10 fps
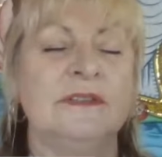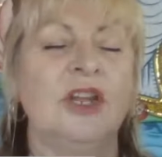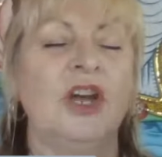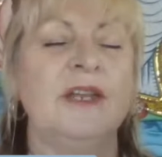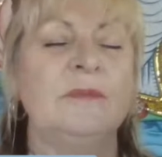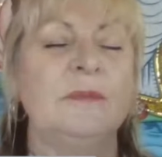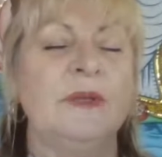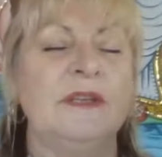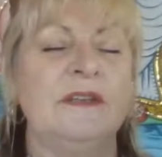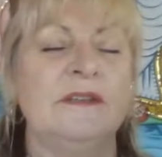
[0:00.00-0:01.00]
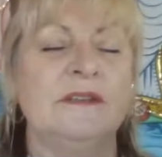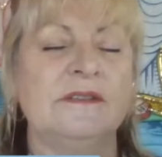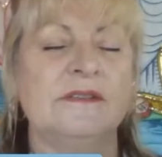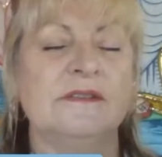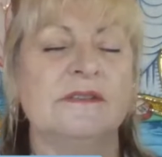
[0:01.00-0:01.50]
light
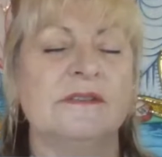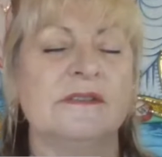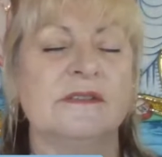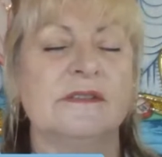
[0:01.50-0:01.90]
beings,